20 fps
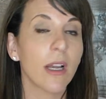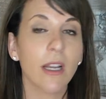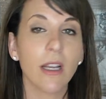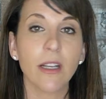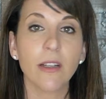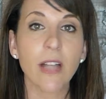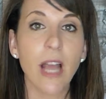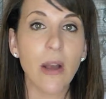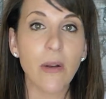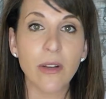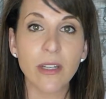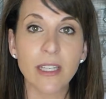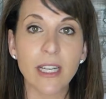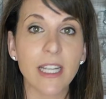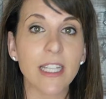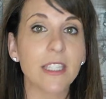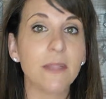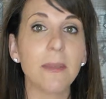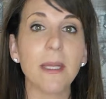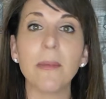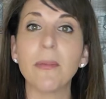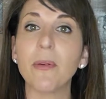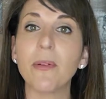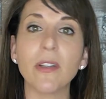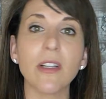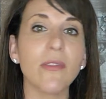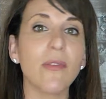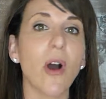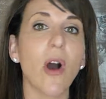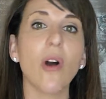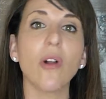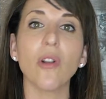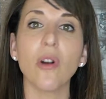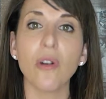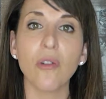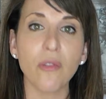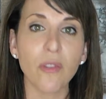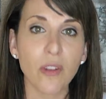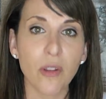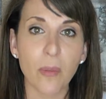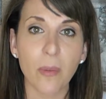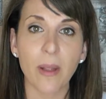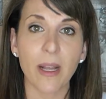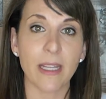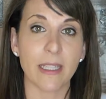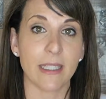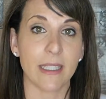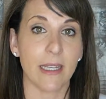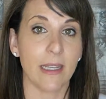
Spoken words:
nowadays, people live all over the place,